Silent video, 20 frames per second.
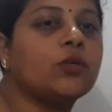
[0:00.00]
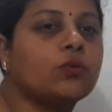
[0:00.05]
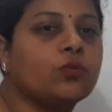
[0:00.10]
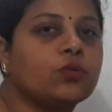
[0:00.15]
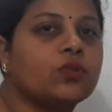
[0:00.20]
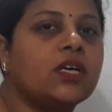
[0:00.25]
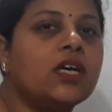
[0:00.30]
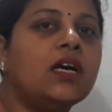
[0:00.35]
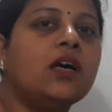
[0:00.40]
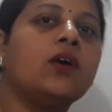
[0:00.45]
to
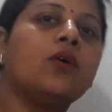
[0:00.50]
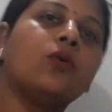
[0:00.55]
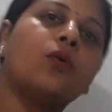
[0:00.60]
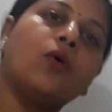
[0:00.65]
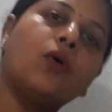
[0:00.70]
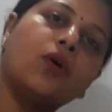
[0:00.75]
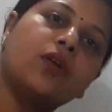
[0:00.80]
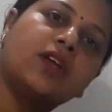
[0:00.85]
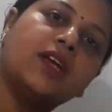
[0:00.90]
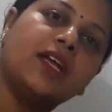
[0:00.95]
the
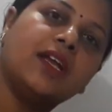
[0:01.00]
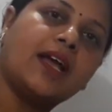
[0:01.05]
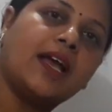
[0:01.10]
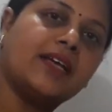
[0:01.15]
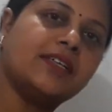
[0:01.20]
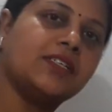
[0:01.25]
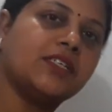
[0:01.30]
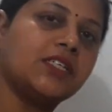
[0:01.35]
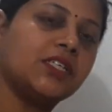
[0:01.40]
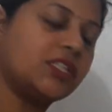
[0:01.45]

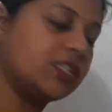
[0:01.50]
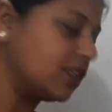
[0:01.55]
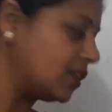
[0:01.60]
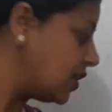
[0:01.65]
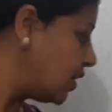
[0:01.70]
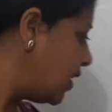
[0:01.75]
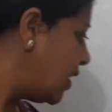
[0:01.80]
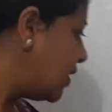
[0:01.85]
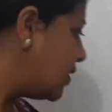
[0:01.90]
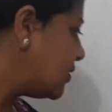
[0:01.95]
organization.
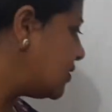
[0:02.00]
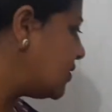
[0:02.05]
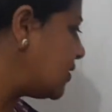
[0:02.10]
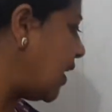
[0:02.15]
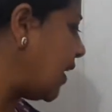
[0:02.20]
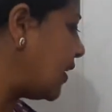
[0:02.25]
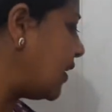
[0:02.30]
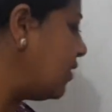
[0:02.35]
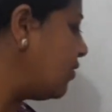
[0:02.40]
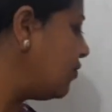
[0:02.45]

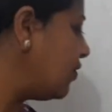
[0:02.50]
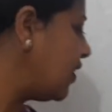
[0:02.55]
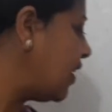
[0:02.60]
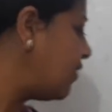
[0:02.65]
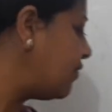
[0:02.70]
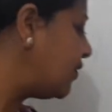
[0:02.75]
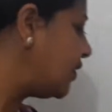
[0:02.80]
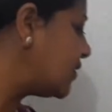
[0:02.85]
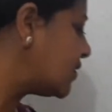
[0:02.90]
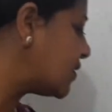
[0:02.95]
Second, we
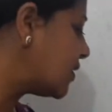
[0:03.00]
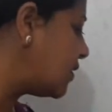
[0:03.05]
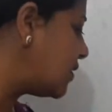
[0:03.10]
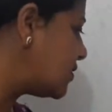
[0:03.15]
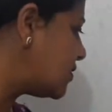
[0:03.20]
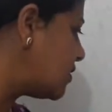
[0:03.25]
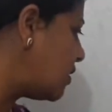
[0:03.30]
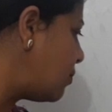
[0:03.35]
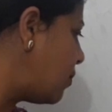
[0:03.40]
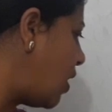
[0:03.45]
have
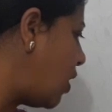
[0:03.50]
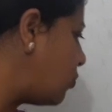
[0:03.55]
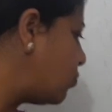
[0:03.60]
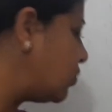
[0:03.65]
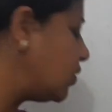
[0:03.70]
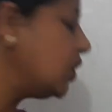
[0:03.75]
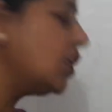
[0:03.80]
discussed about